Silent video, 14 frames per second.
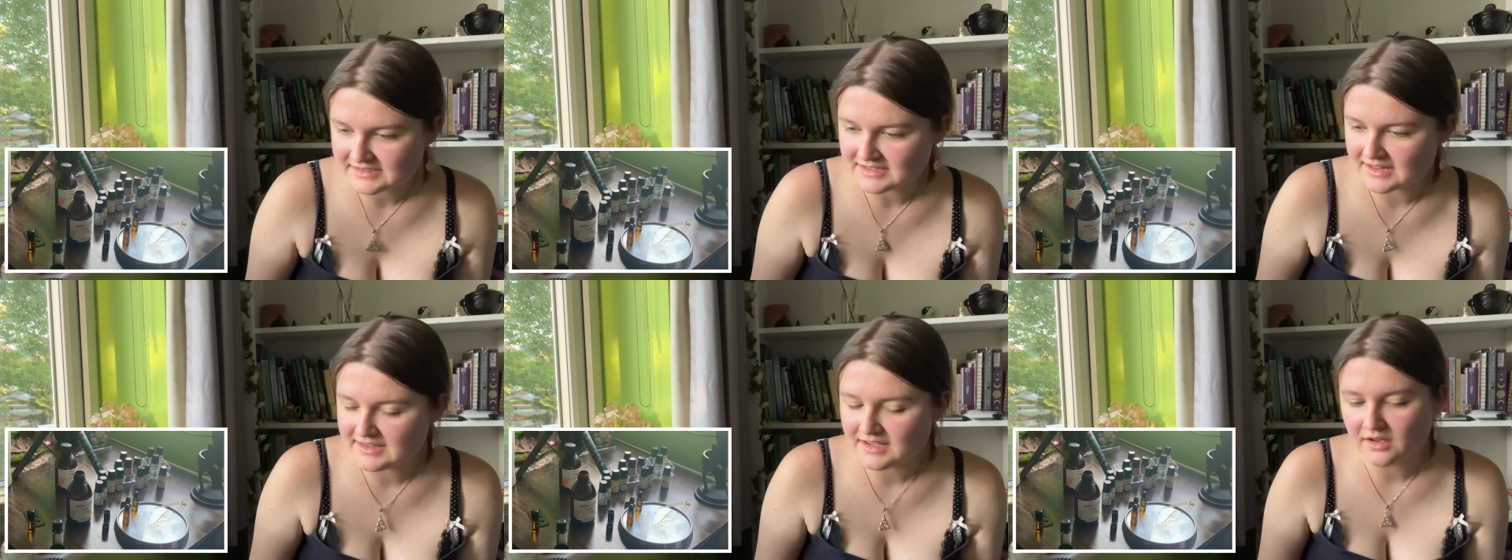
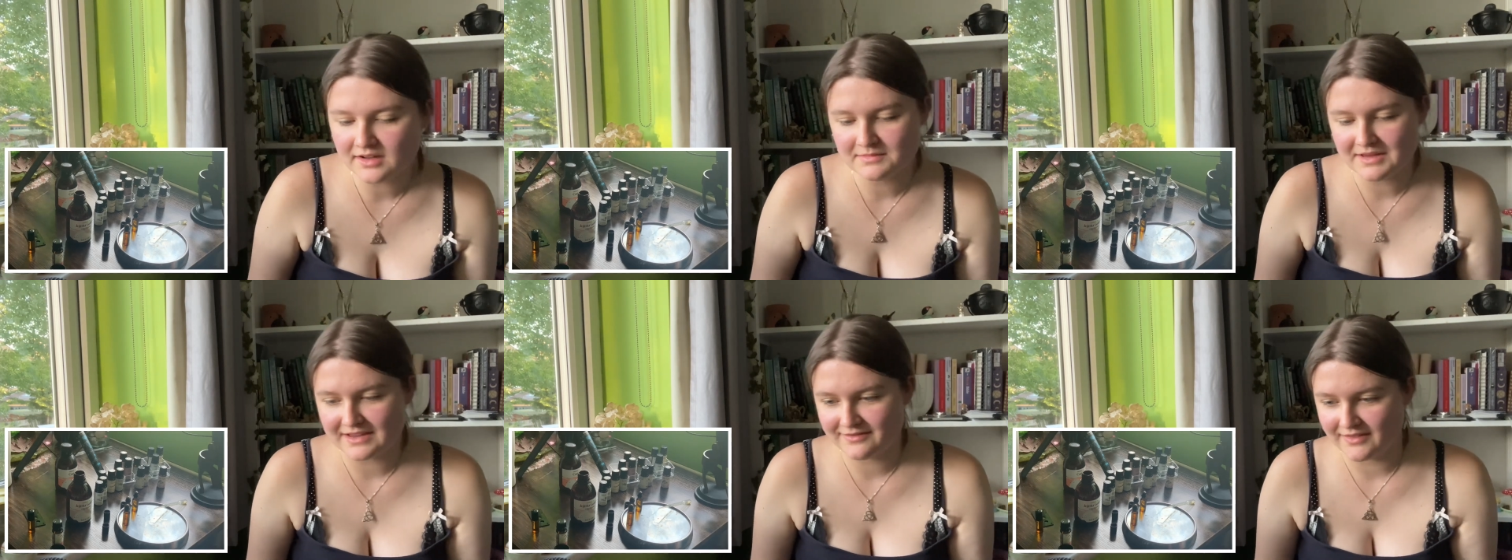I think I'm
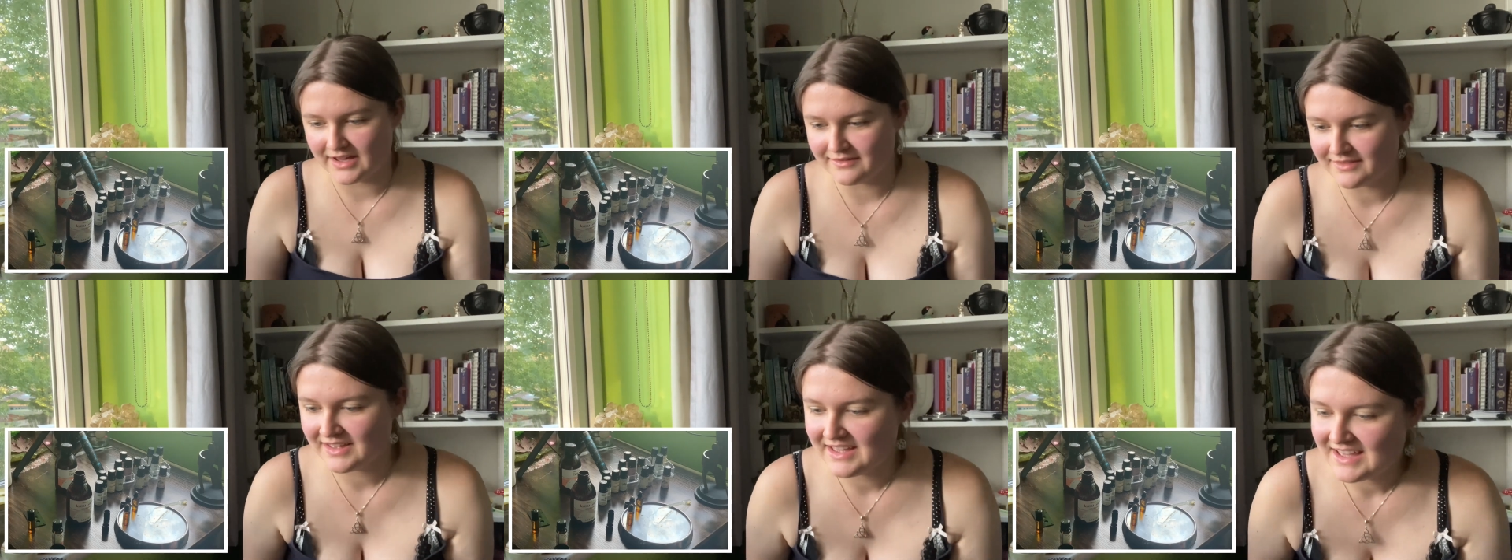going to make
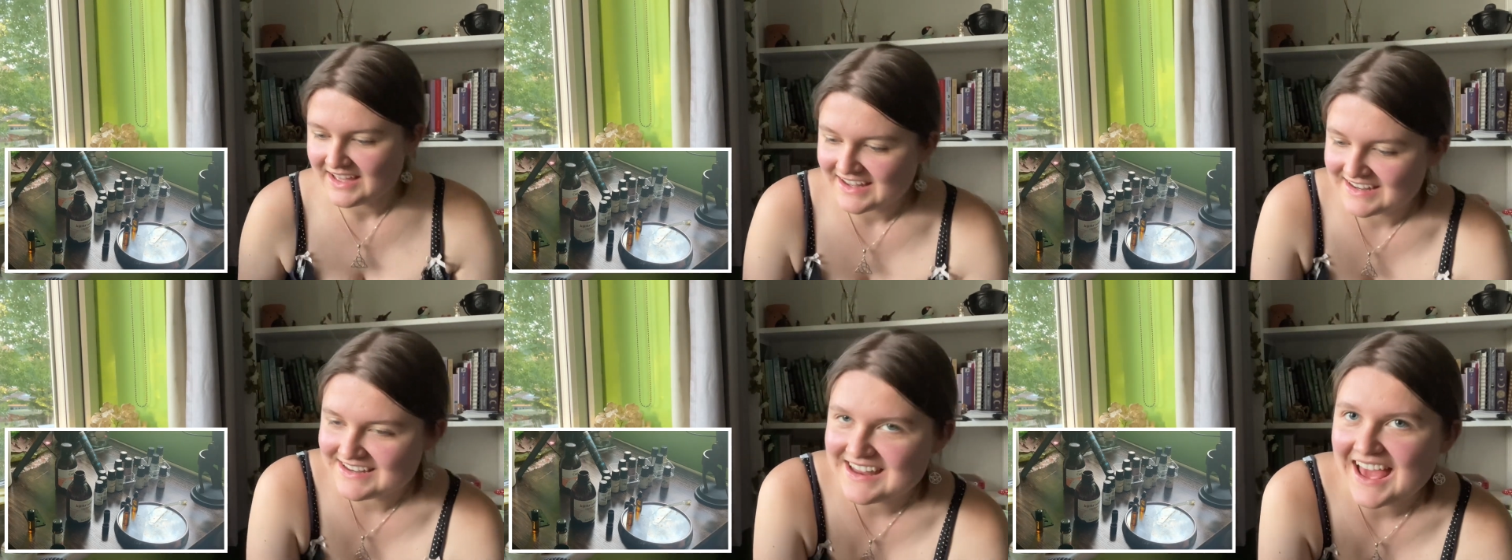5.
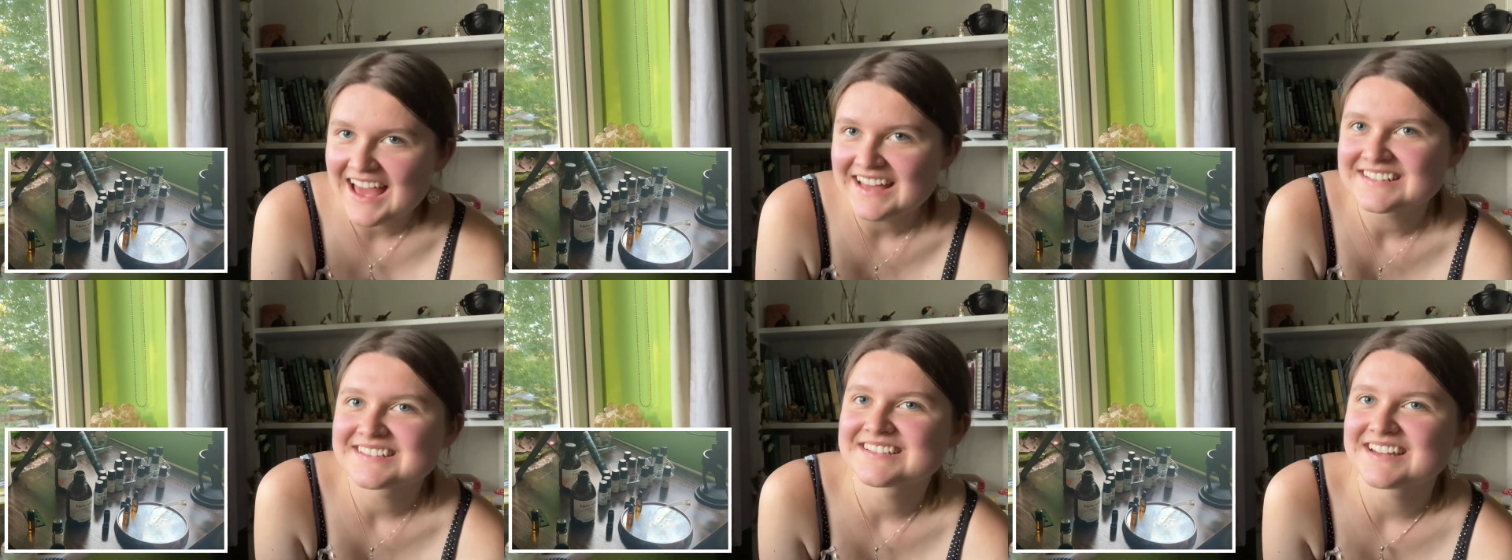
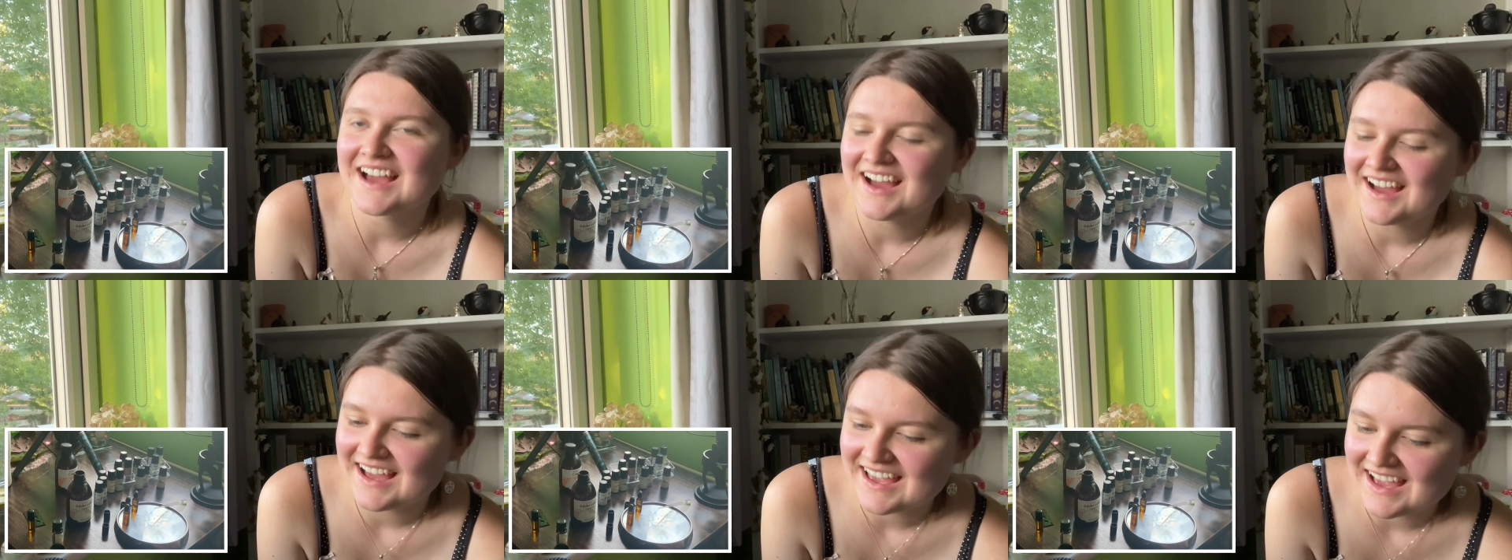Next,
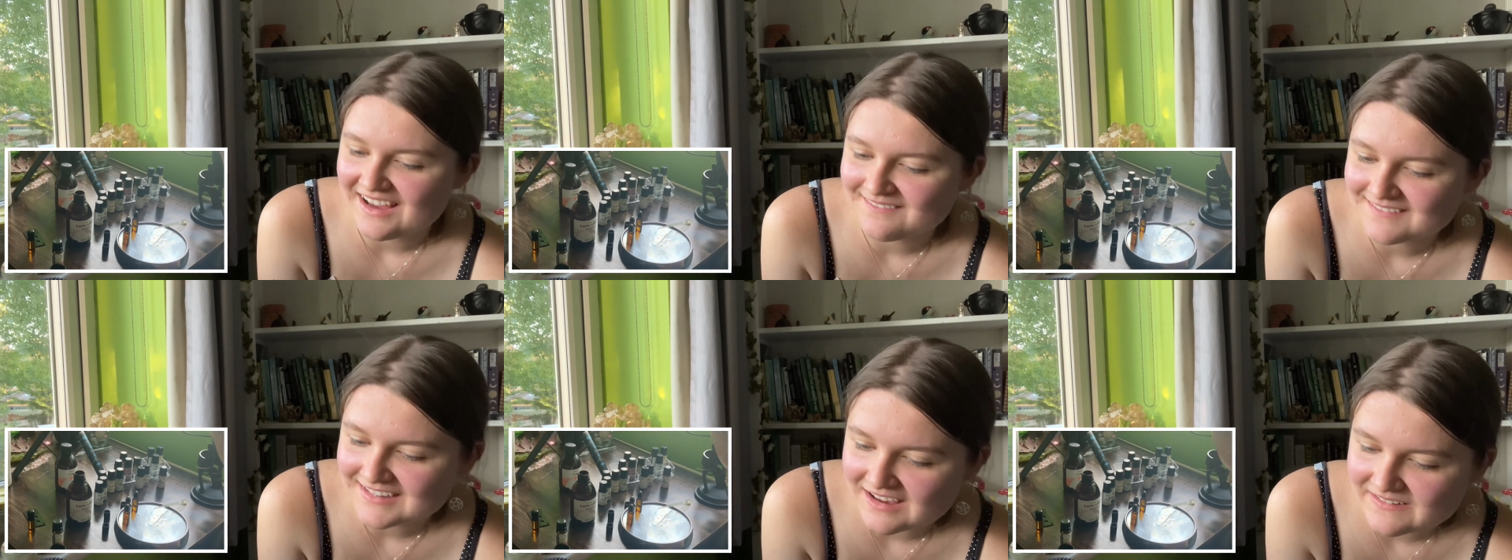I
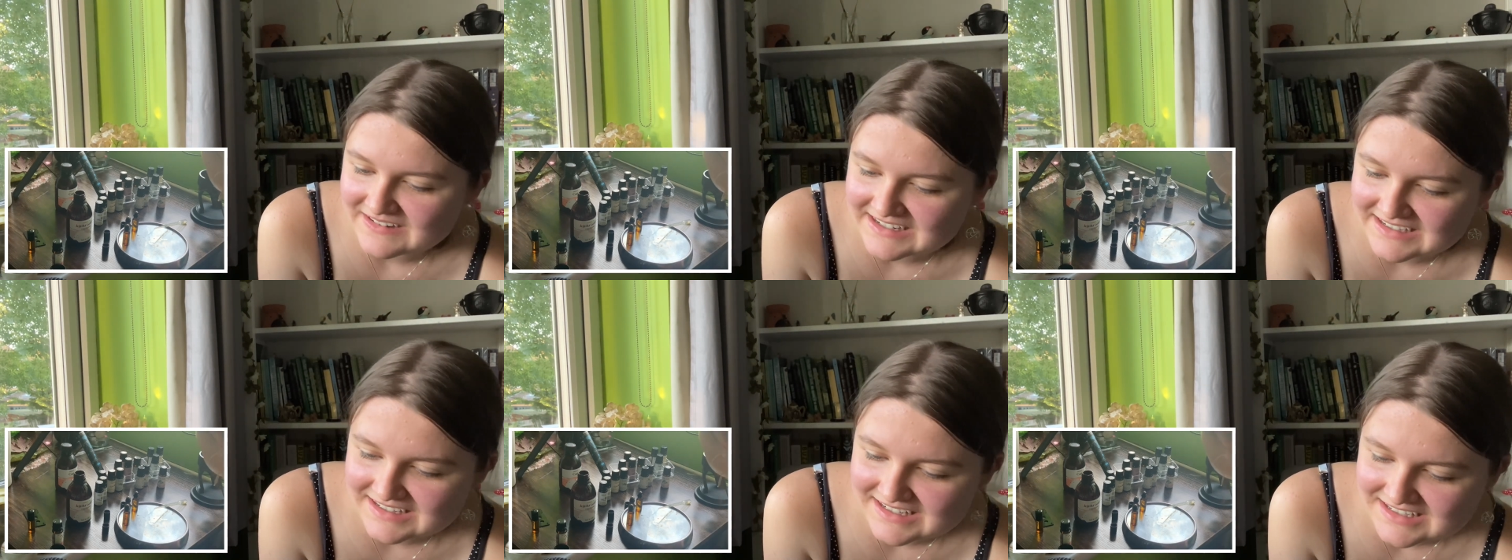am
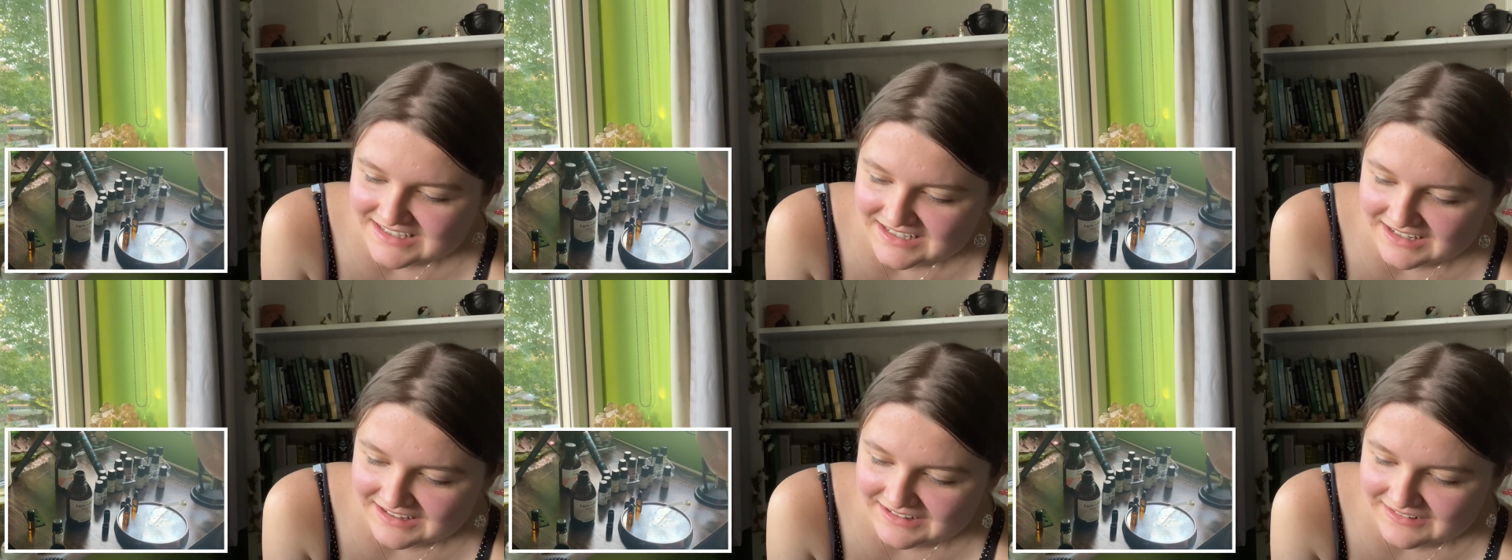going
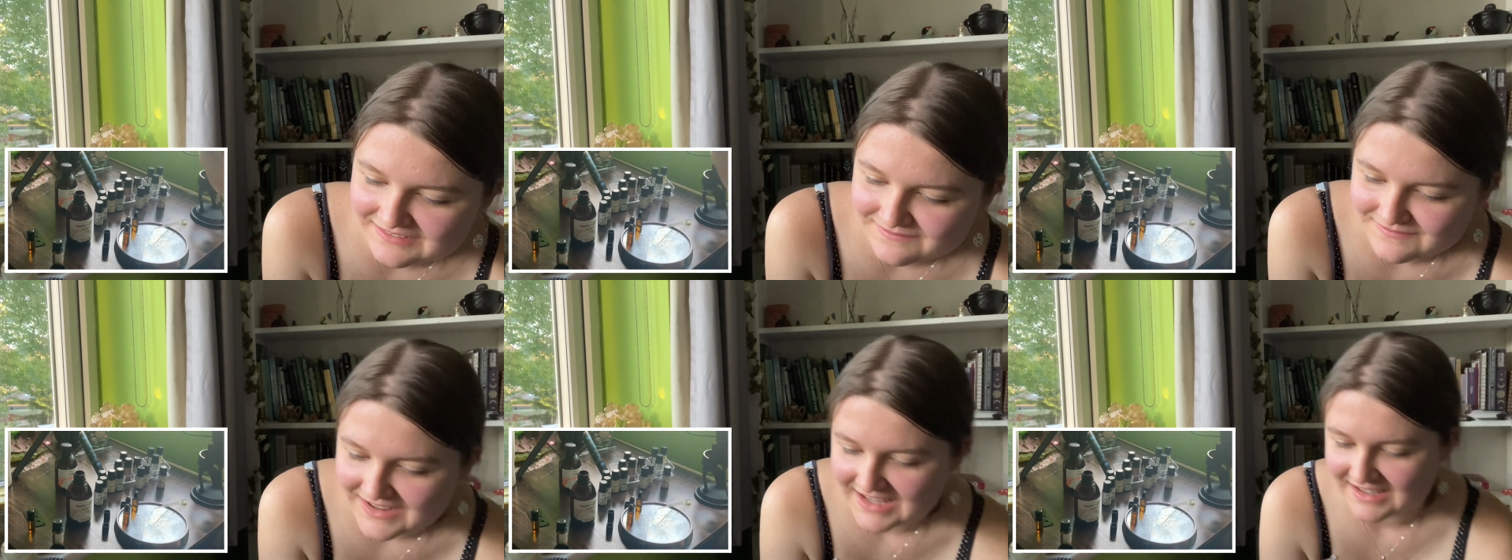to
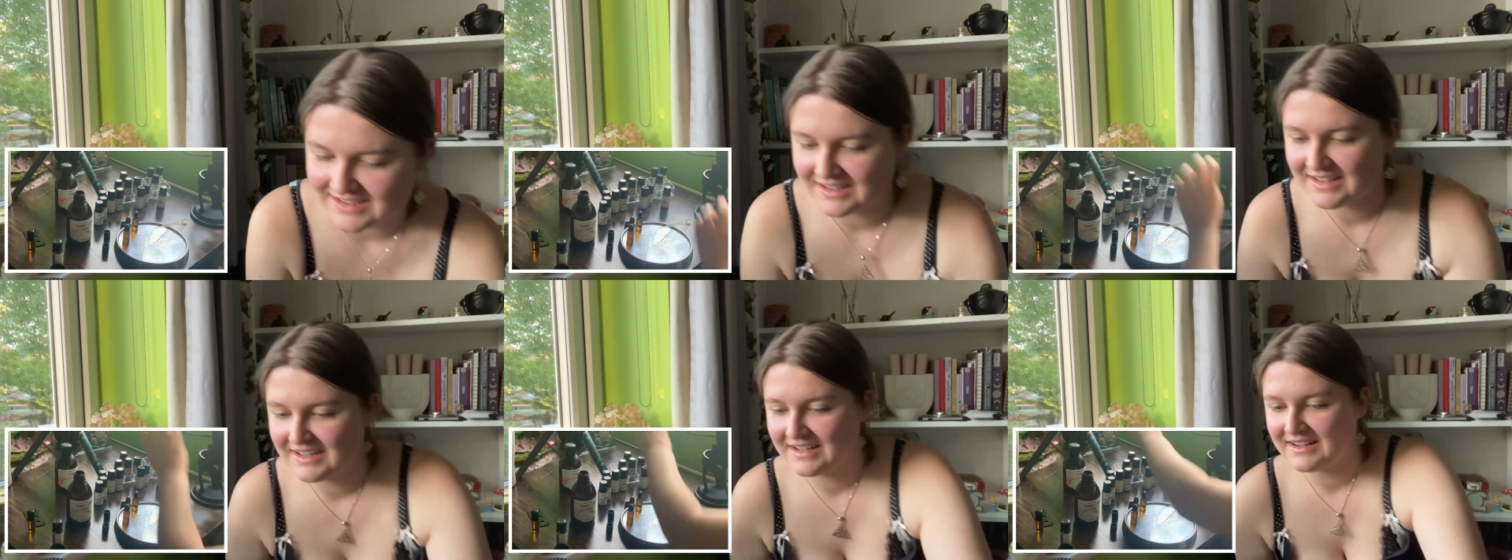make,